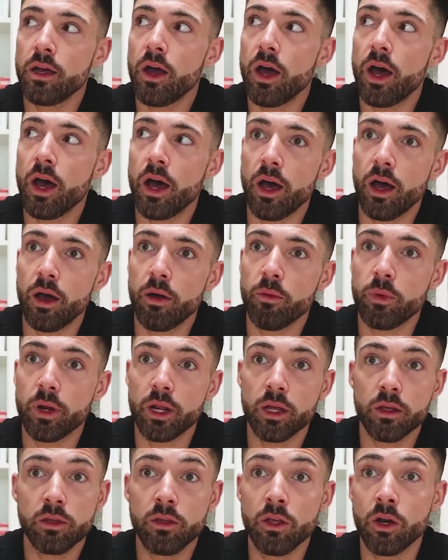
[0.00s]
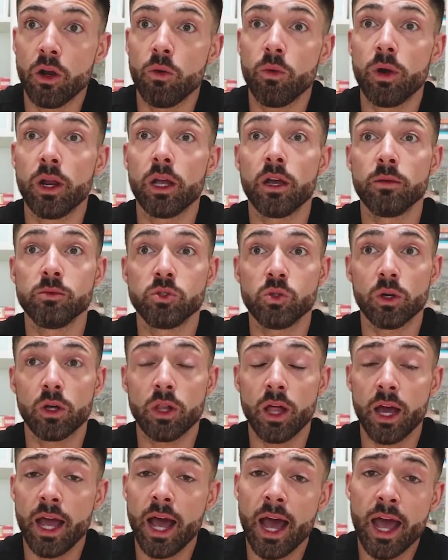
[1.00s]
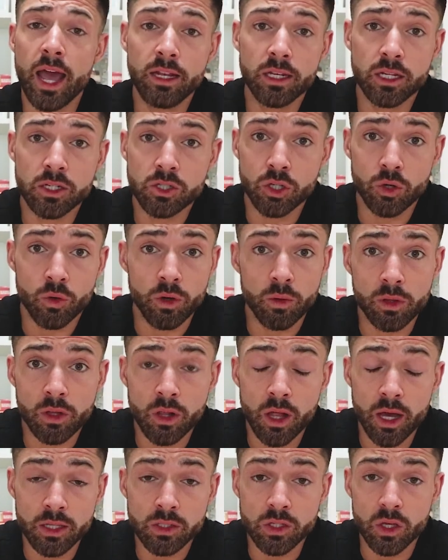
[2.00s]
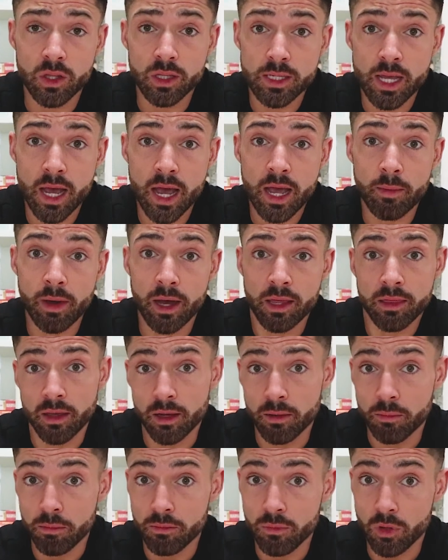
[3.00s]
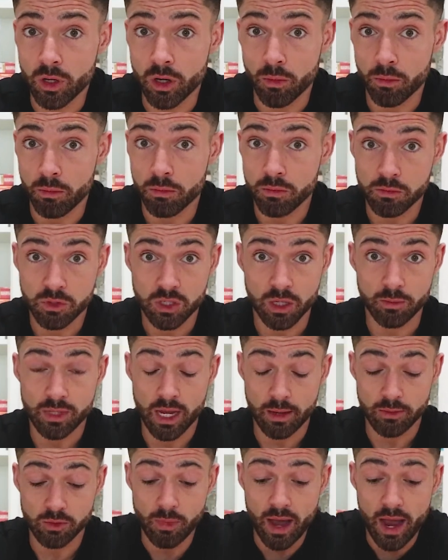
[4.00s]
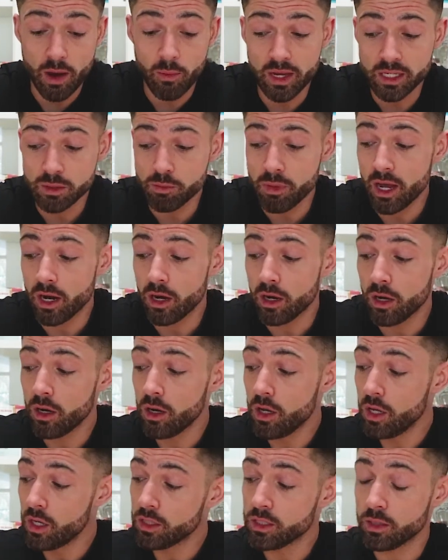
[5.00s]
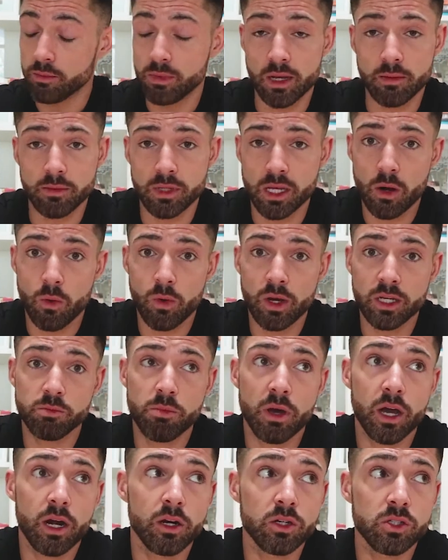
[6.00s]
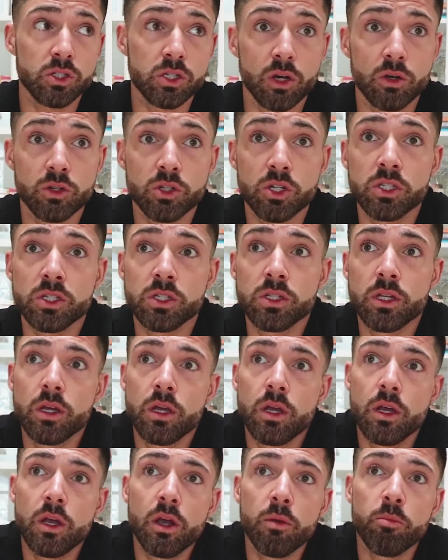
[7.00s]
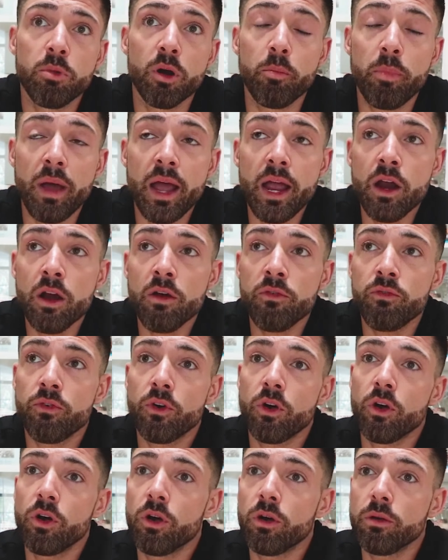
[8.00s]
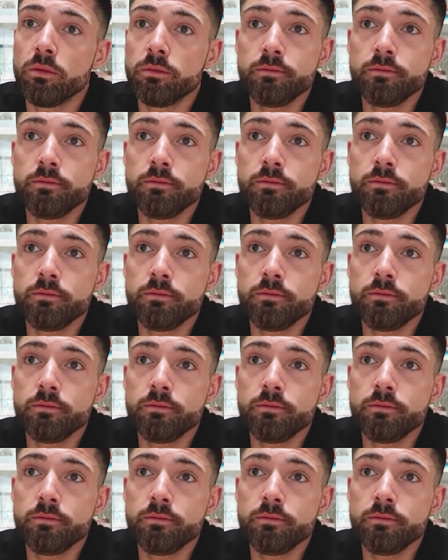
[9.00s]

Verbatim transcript: Um, when it, you know, when it comes to a client, I disagree with clients all the time. I think, you know, sometimes my way's better, sometimes their way's better. So just prepare for,